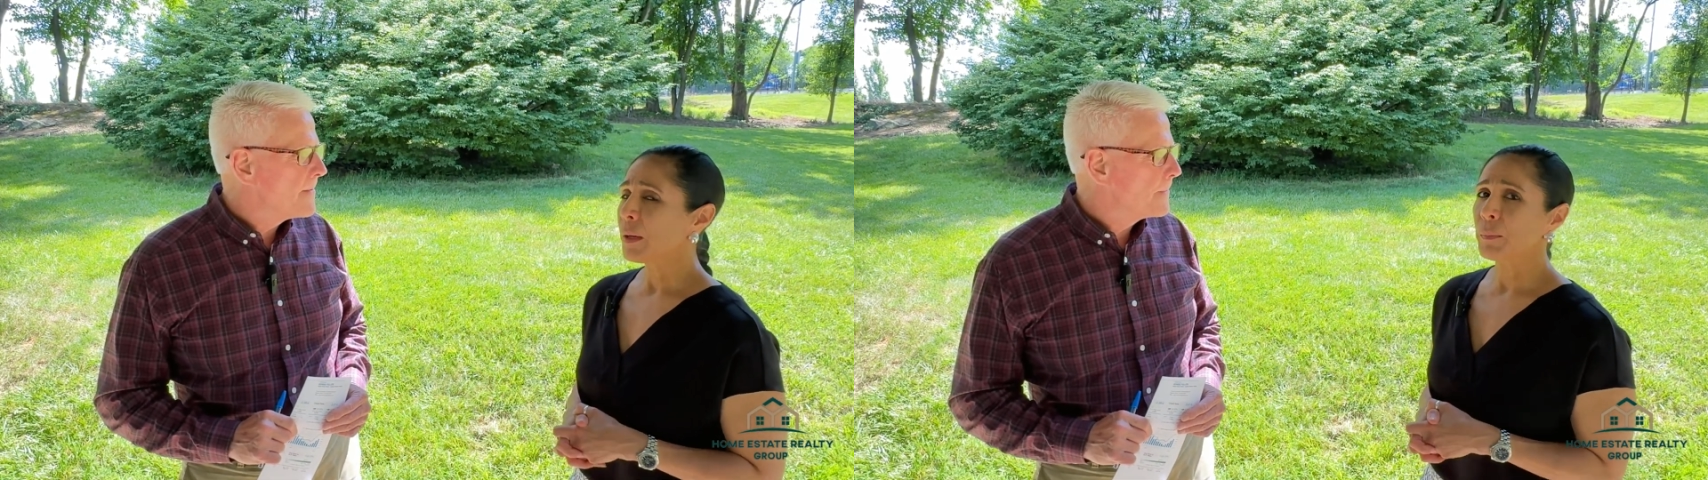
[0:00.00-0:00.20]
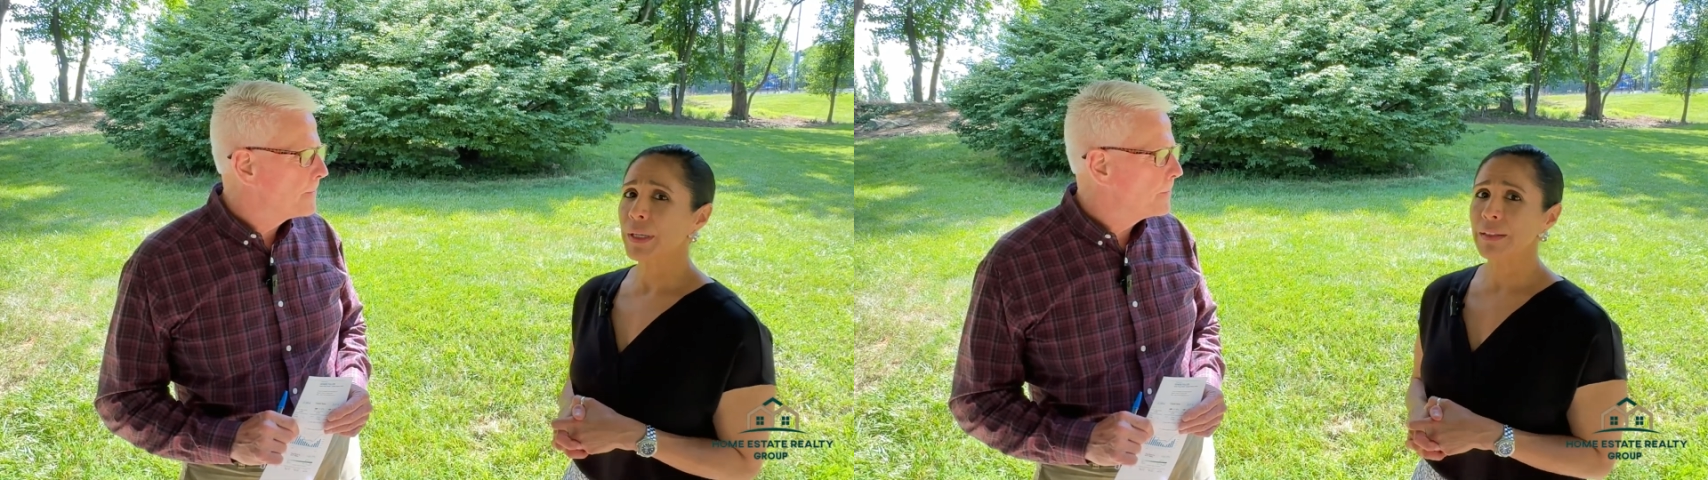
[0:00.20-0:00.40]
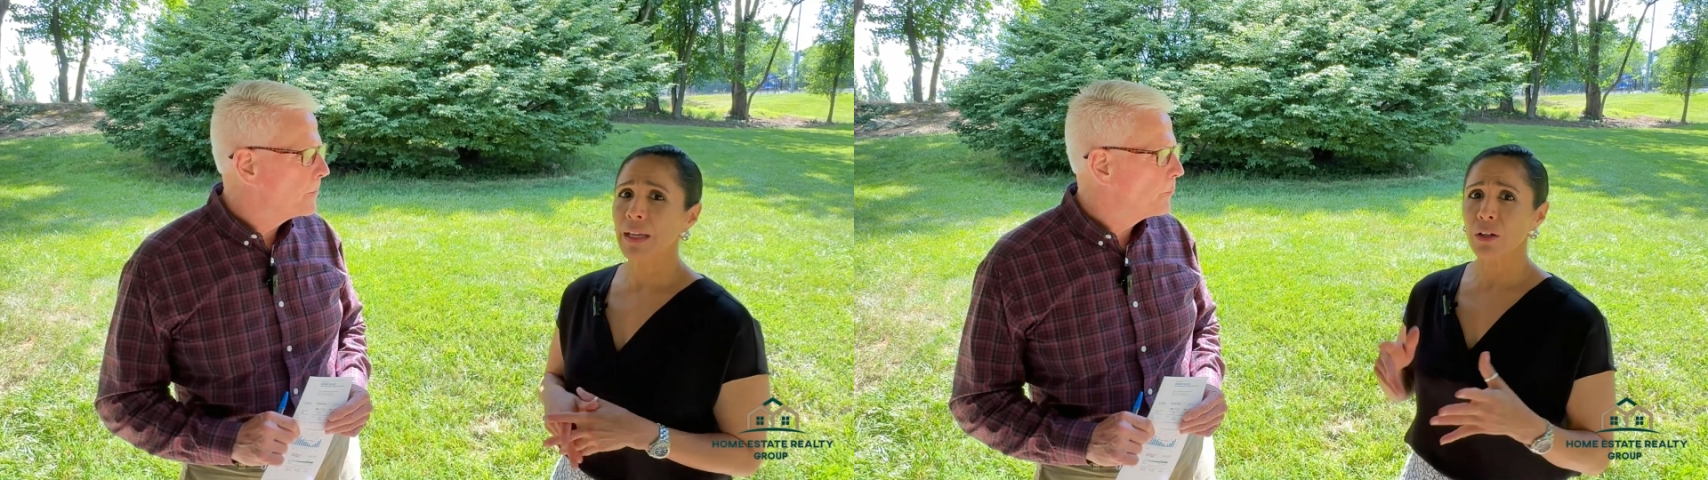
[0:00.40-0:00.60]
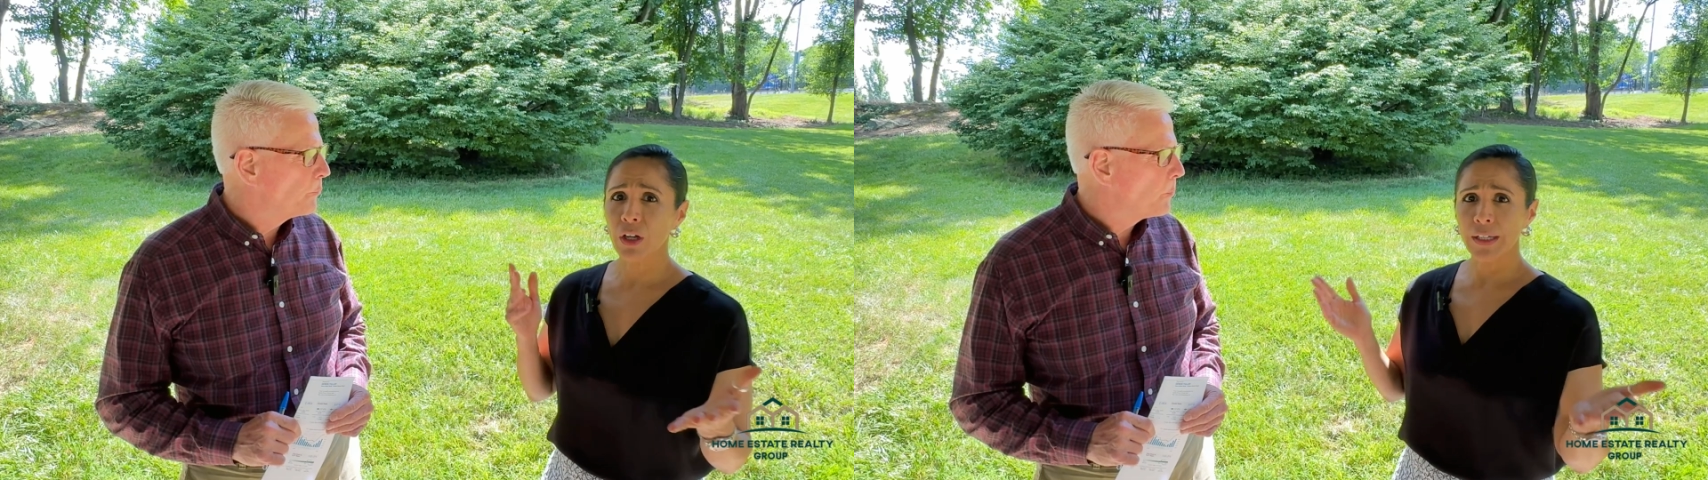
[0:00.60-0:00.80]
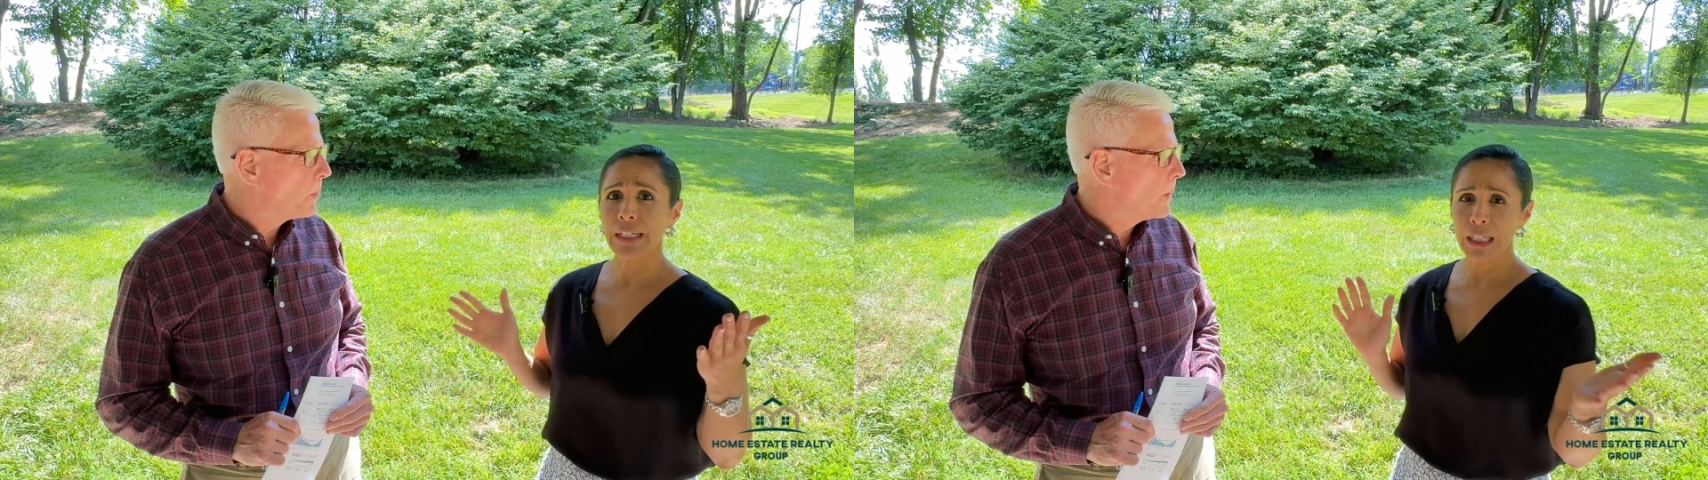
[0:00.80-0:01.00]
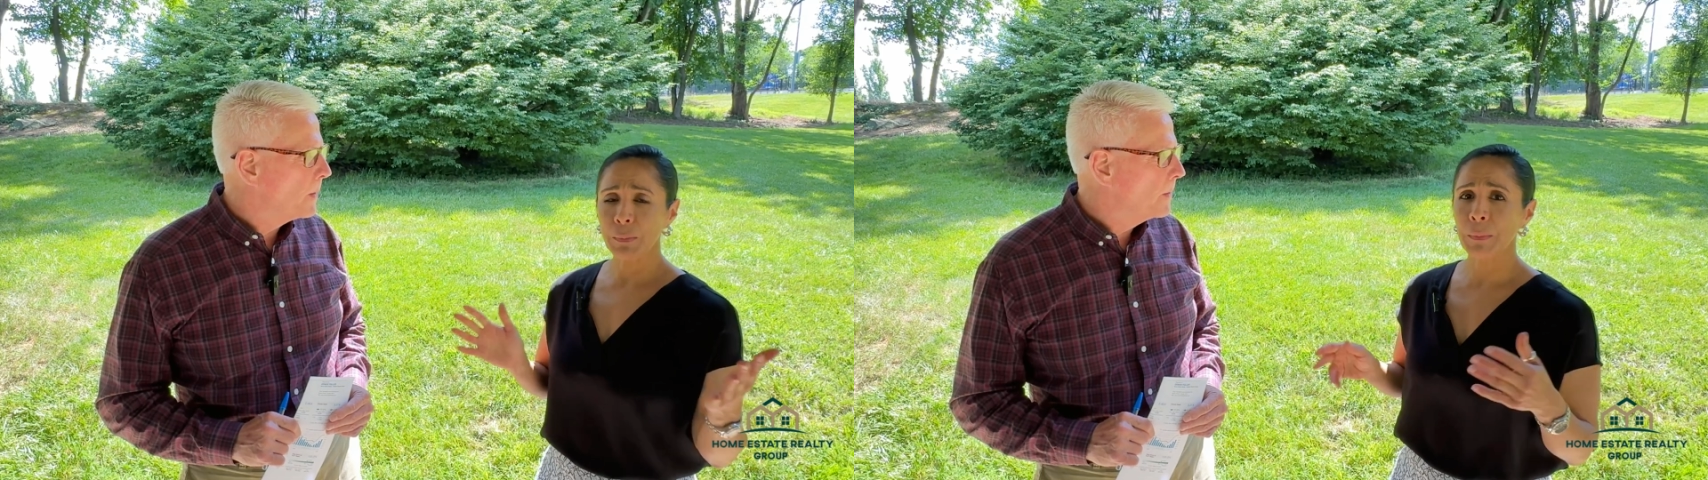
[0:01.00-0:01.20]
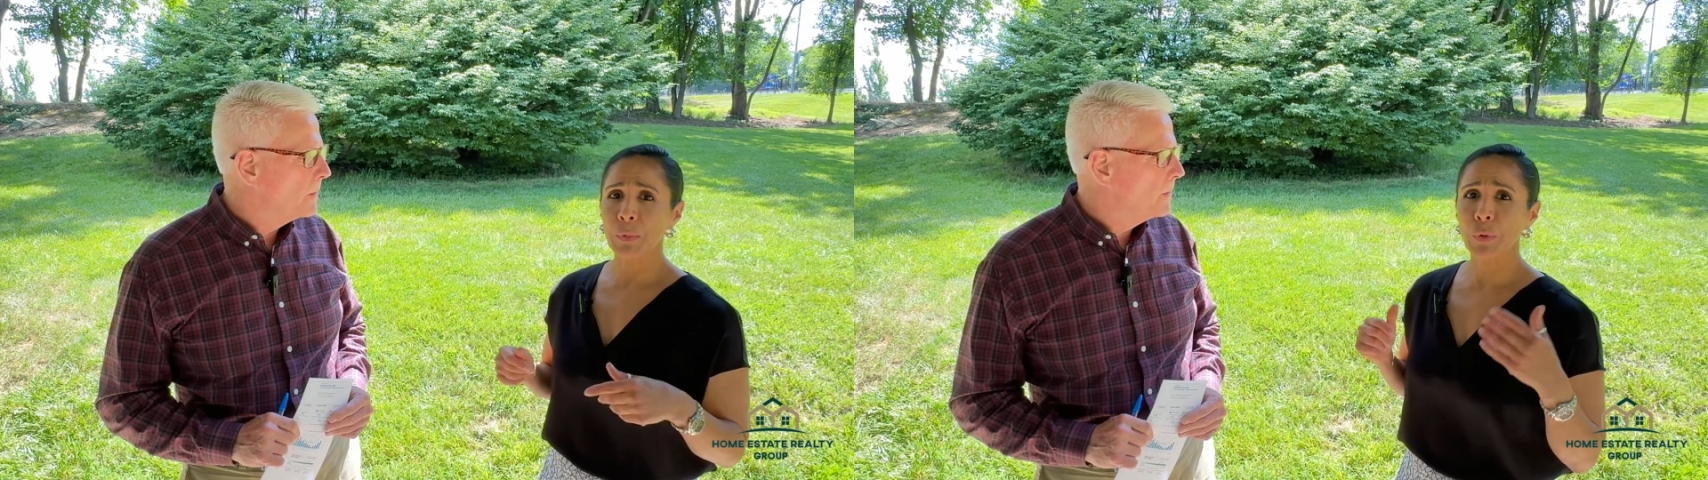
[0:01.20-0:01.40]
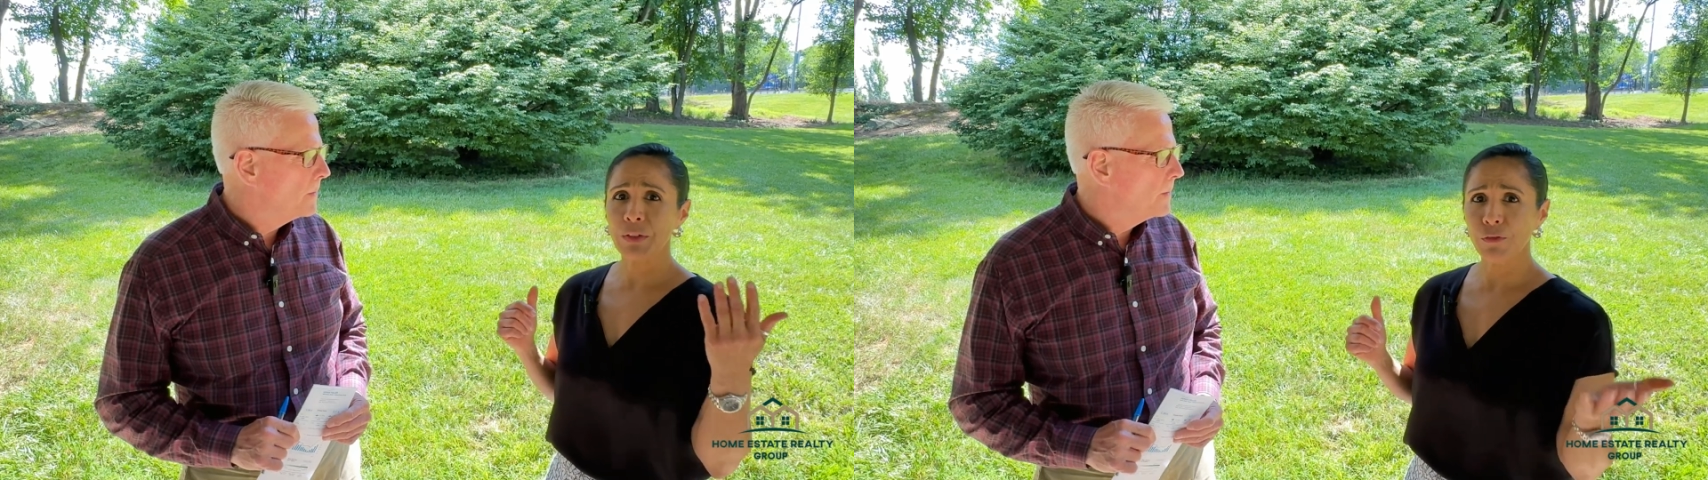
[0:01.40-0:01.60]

but they're going to keep it between